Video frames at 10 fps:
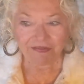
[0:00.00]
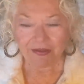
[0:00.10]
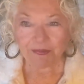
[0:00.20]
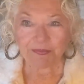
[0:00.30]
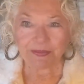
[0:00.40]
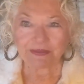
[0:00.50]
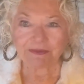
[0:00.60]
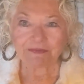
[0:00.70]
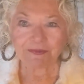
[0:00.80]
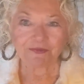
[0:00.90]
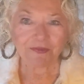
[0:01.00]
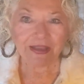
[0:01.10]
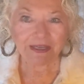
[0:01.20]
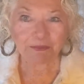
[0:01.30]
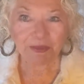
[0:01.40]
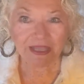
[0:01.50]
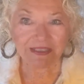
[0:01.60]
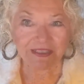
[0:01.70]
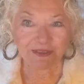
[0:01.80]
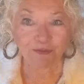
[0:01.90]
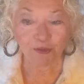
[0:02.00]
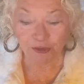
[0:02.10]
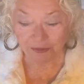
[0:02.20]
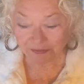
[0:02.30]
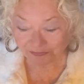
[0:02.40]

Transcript: up and finding places for them.